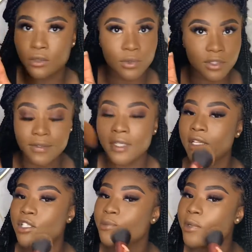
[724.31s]
with the
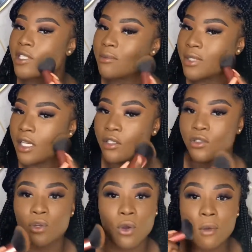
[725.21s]
foundation brush i'm telling you
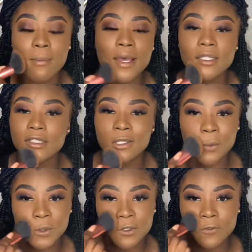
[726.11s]
going back in
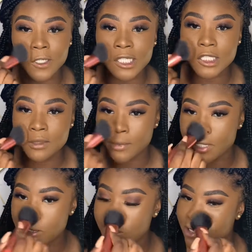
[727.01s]
with your foundation
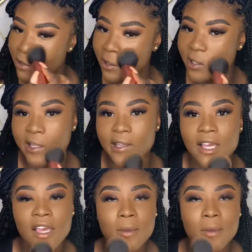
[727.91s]
brush is the key